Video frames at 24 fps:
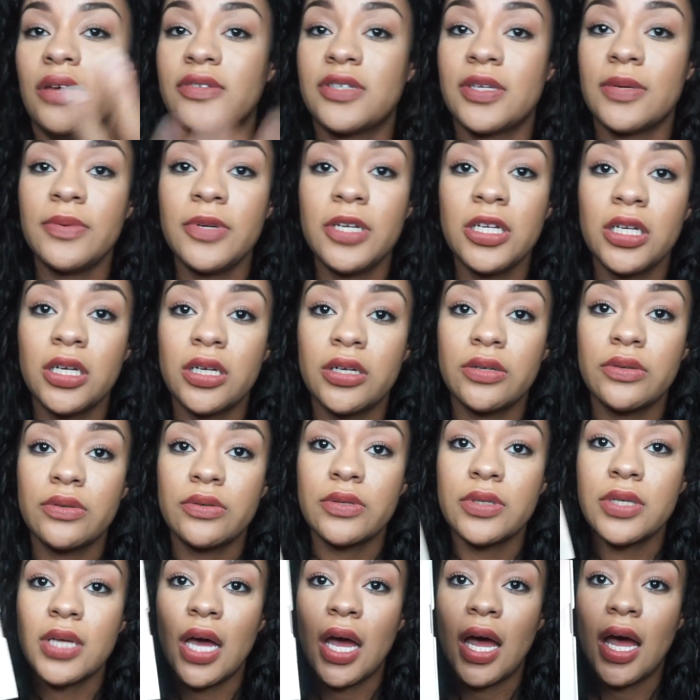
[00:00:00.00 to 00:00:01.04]
if somebody
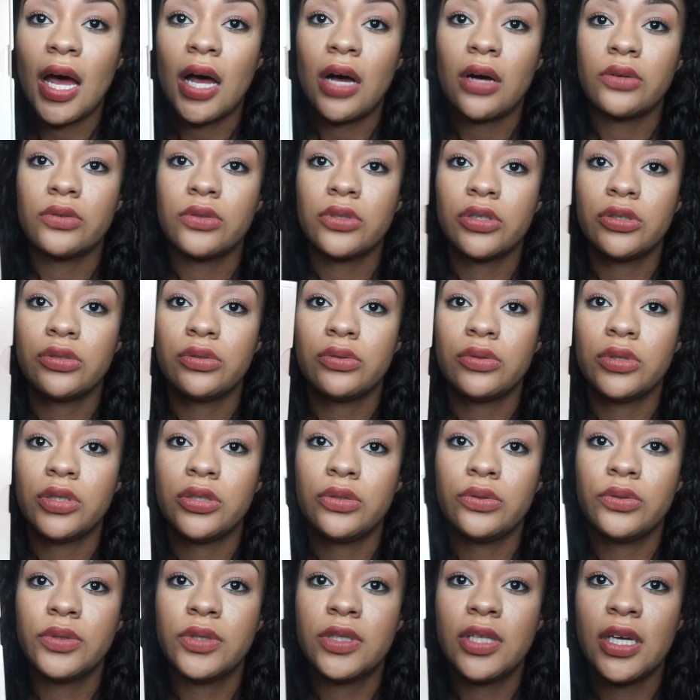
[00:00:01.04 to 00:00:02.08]
knows how to
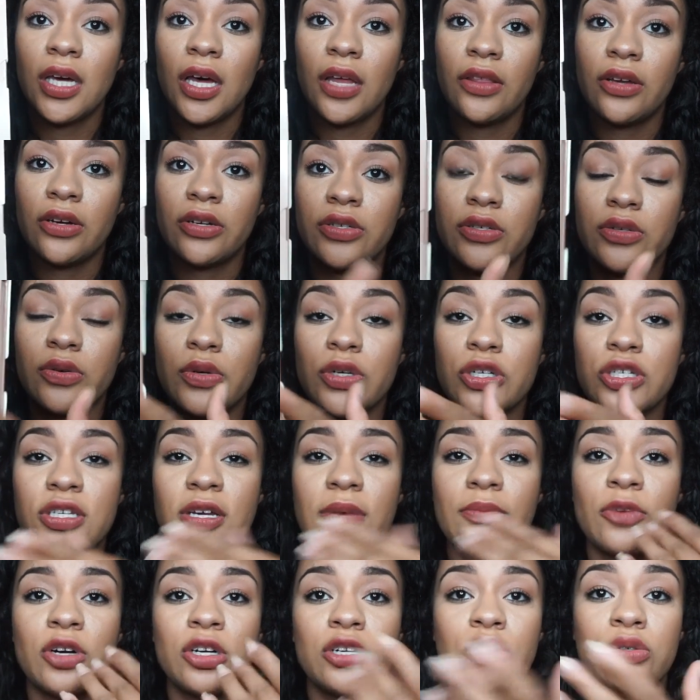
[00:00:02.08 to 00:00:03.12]
use the others or
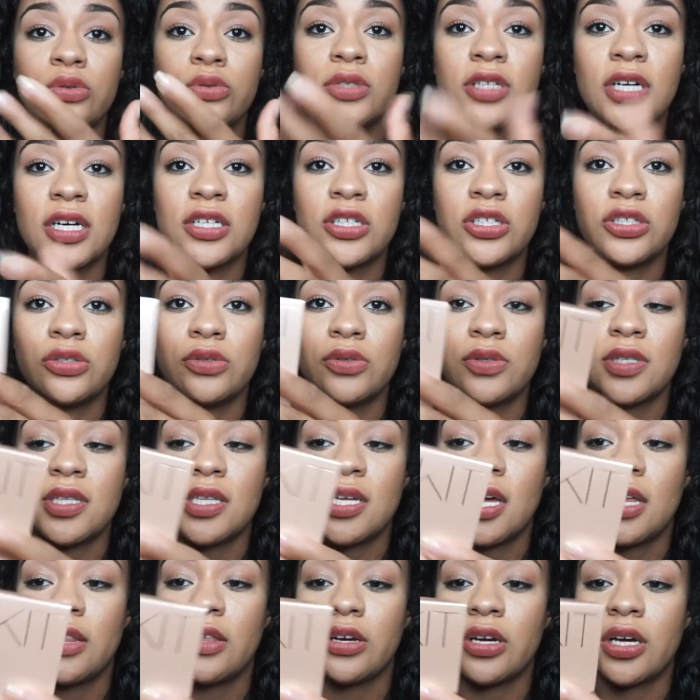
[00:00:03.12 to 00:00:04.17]
someone who does use
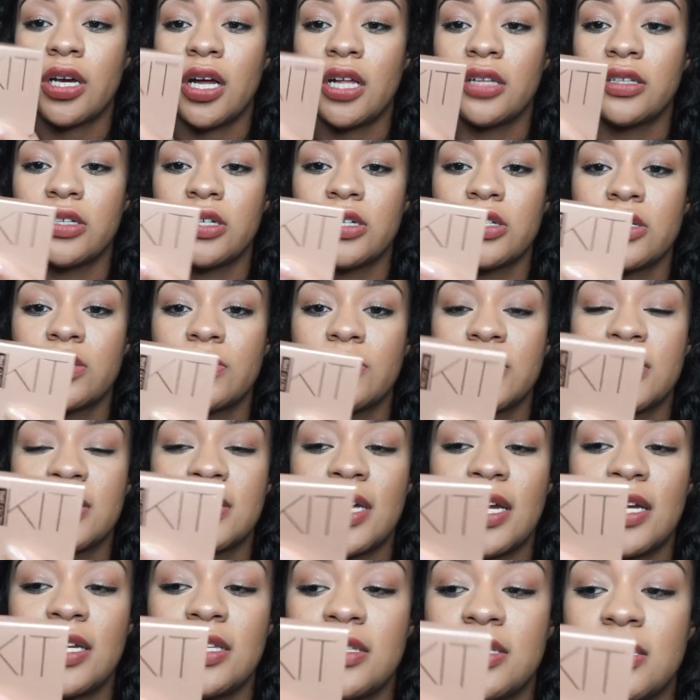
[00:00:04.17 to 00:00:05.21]
the other colors
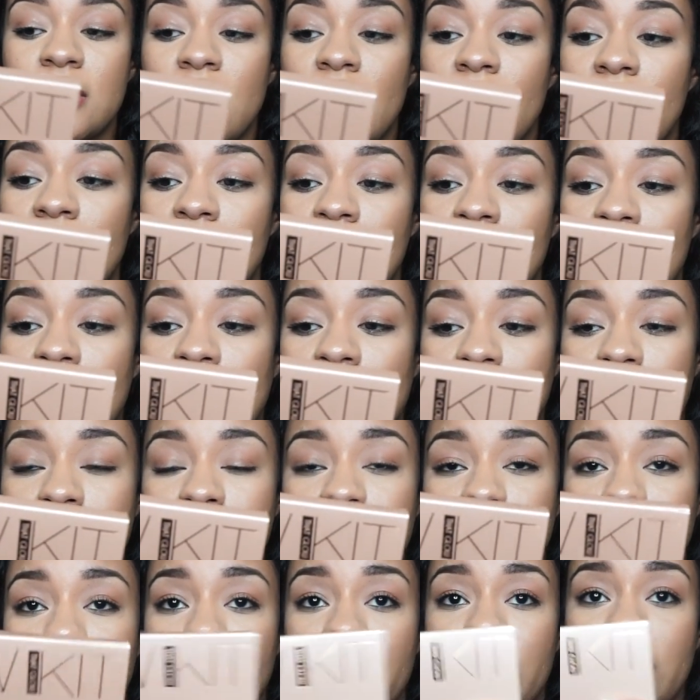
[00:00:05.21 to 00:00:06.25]
besides um,
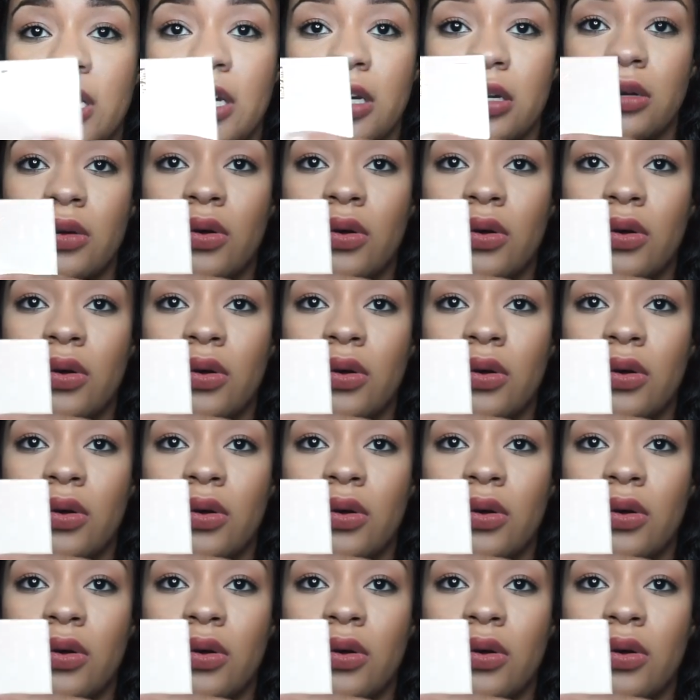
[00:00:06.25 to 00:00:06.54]
dripping in